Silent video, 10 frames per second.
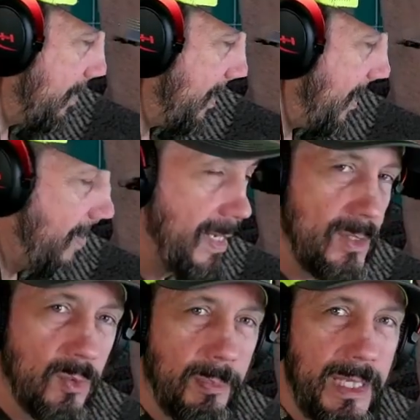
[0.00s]
And these will
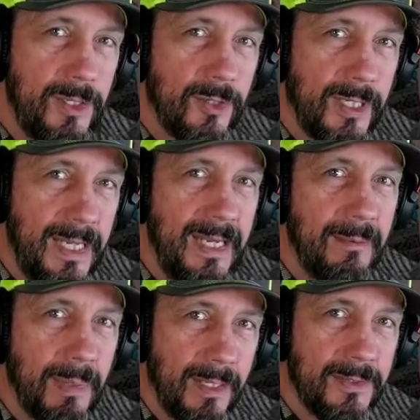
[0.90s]
be your keying
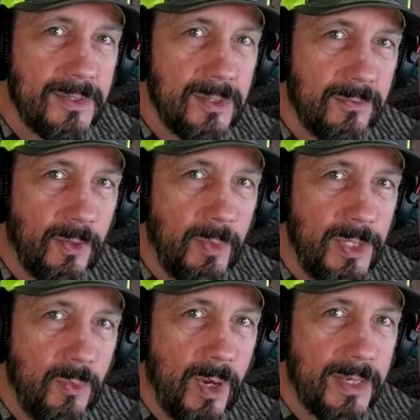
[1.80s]
buttons for when you
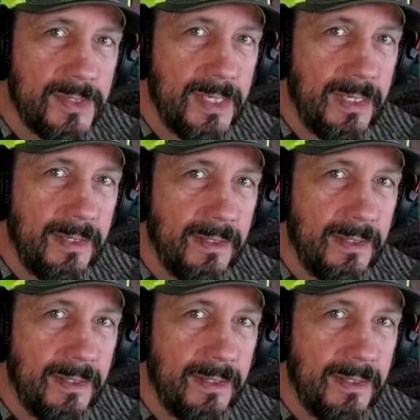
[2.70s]
want to send